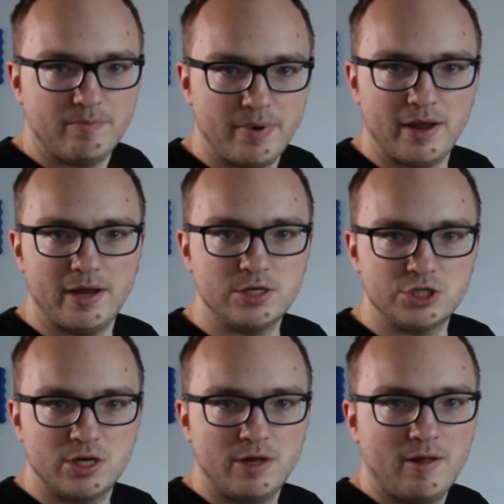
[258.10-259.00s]

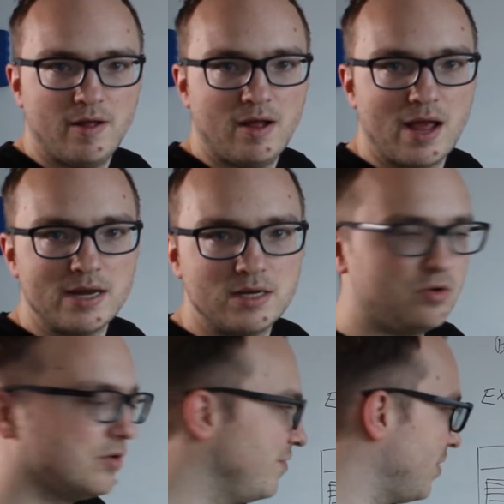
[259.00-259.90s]
page, and
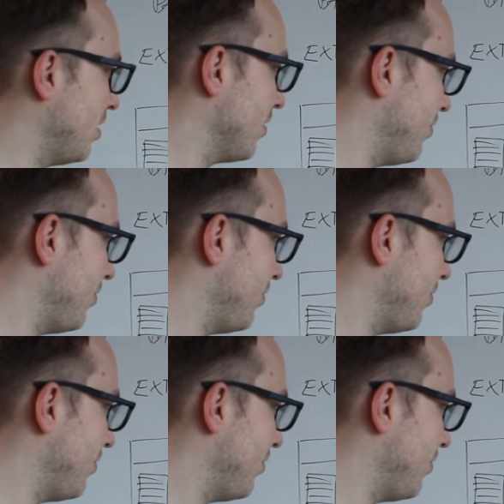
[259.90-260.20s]
look for our